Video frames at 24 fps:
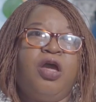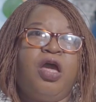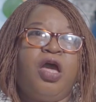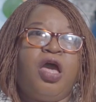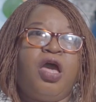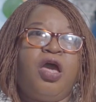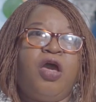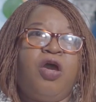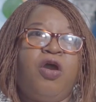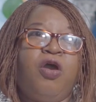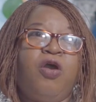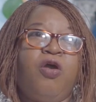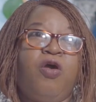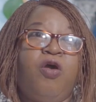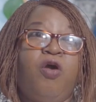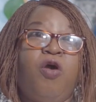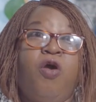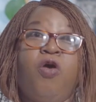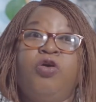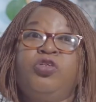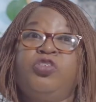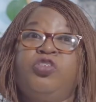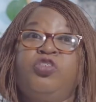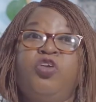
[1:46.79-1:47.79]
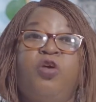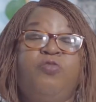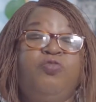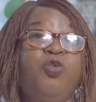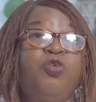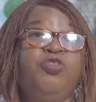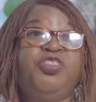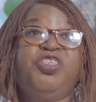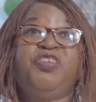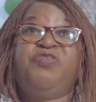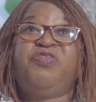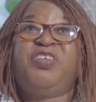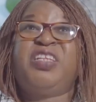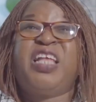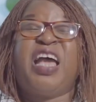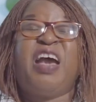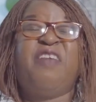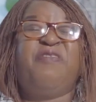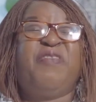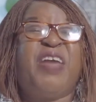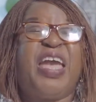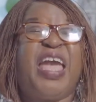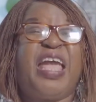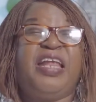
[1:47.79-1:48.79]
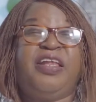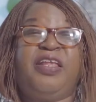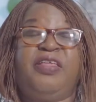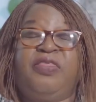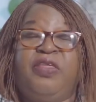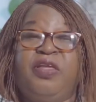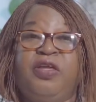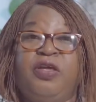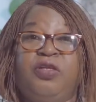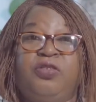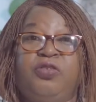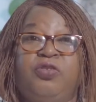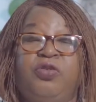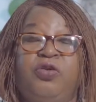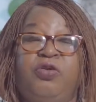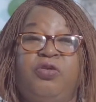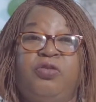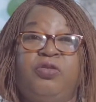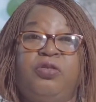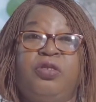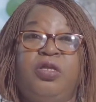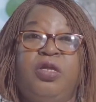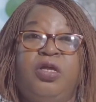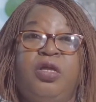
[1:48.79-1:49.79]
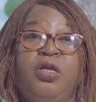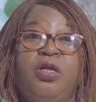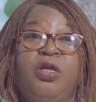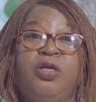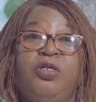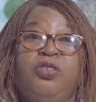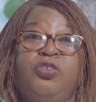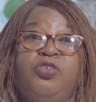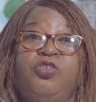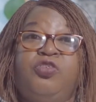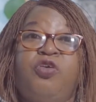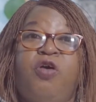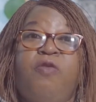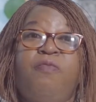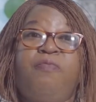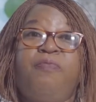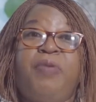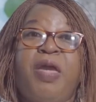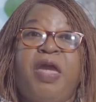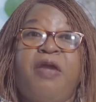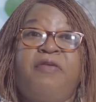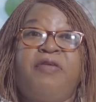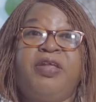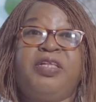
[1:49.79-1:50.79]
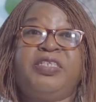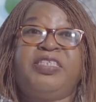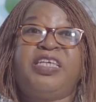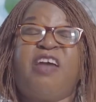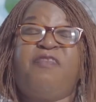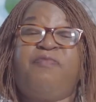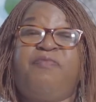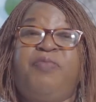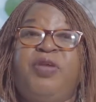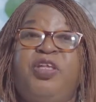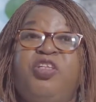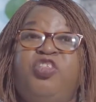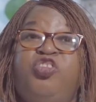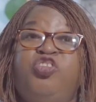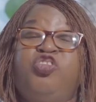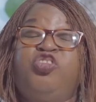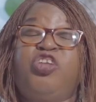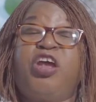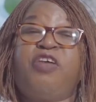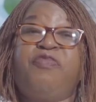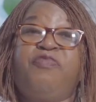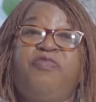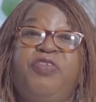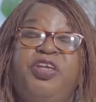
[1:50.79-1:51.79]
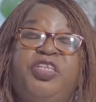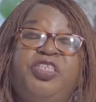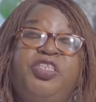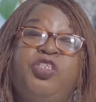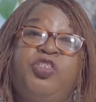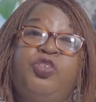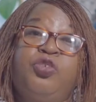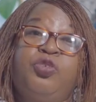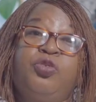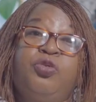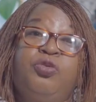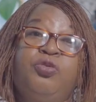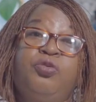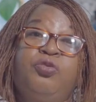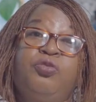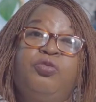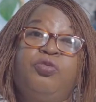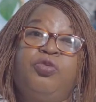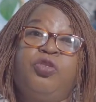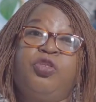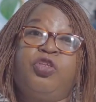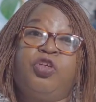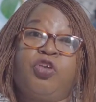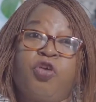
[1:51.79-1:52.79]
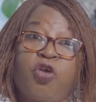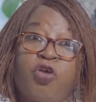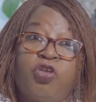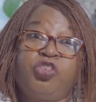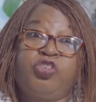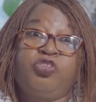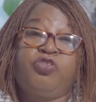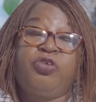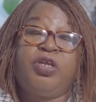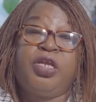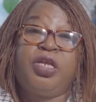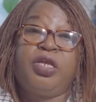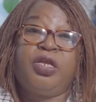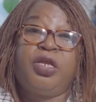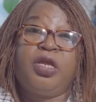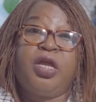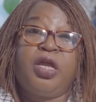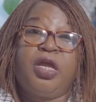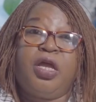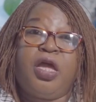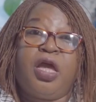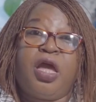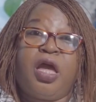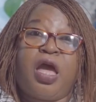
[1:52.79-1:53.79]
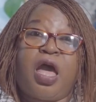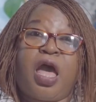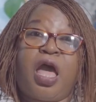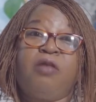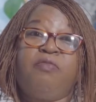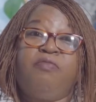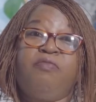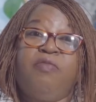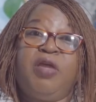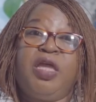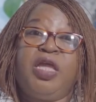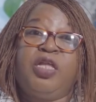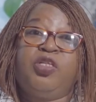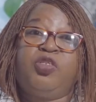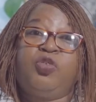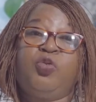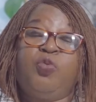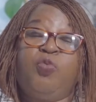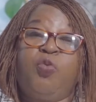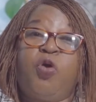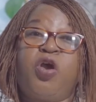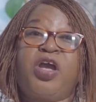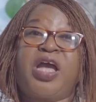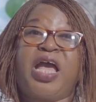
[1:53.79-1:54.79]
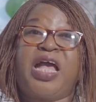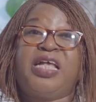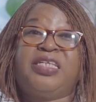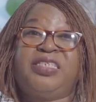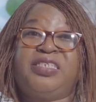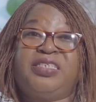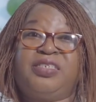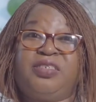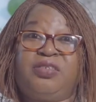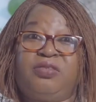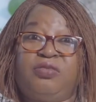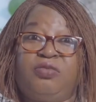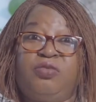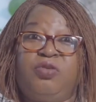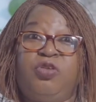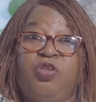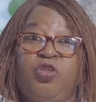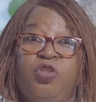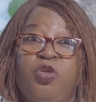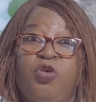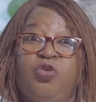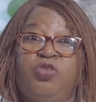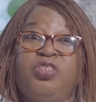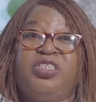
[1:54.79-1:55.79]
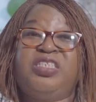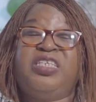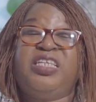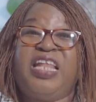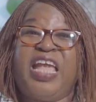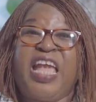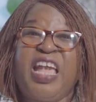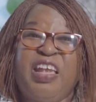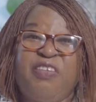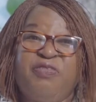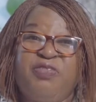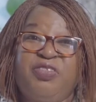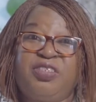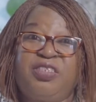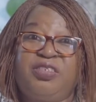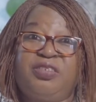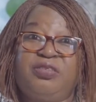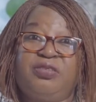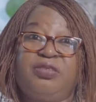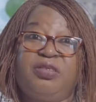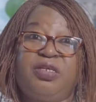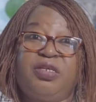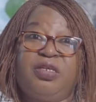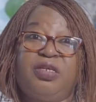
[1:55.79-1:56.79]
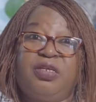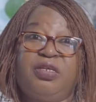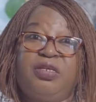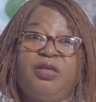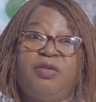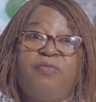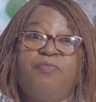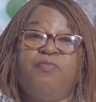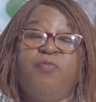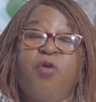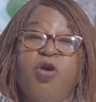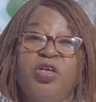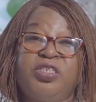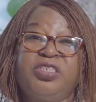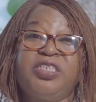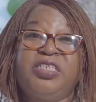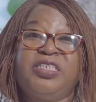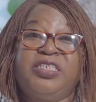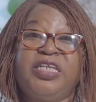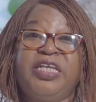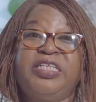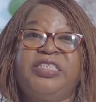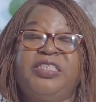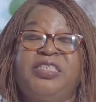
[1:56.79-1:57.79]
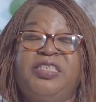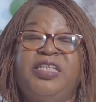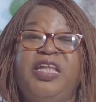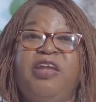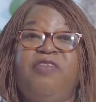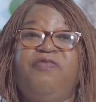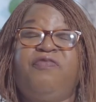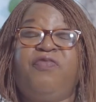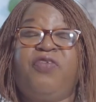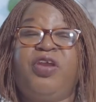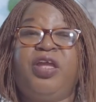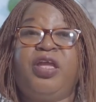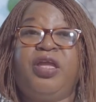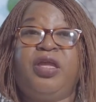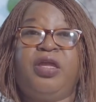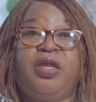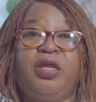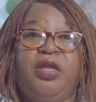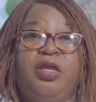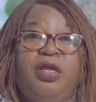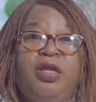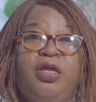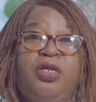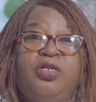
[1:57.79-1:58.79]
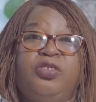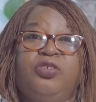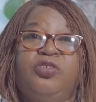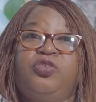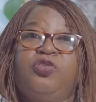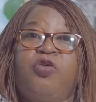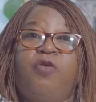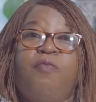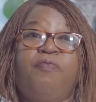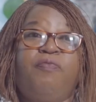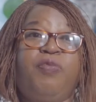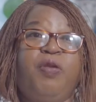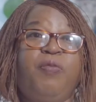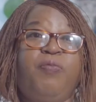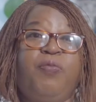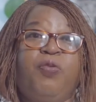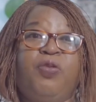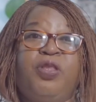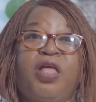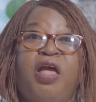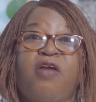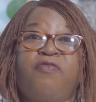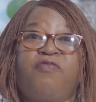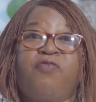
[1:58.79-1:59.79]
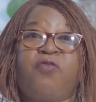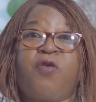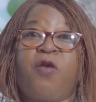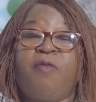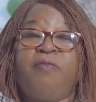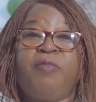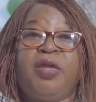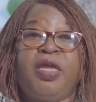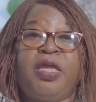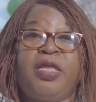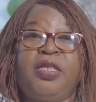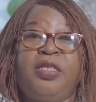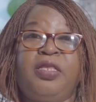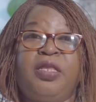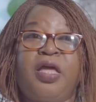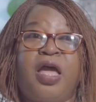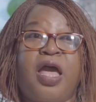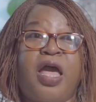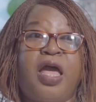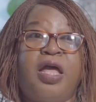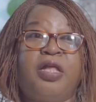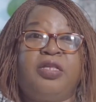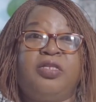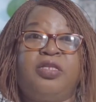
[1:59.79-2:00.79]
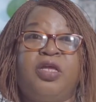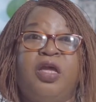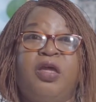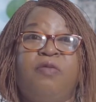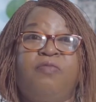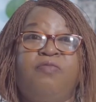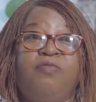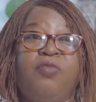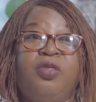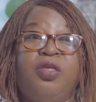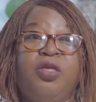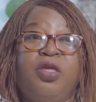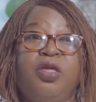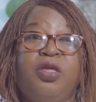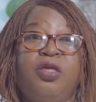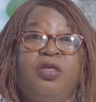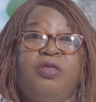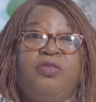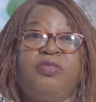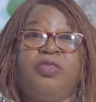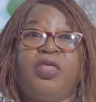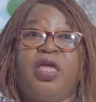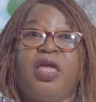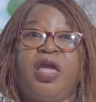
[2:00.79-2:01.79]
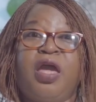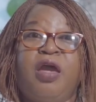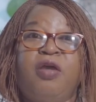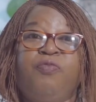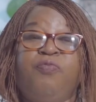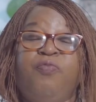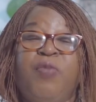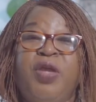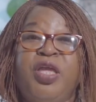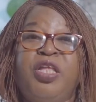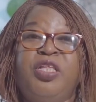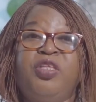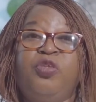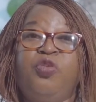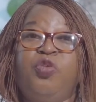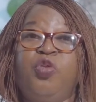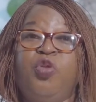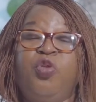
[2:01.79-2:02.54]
Or some don't even have anything at all. Some parents have been trafficked into the country and made to work as, you know, slaves, modern day slavery. Some people have come in and they are made to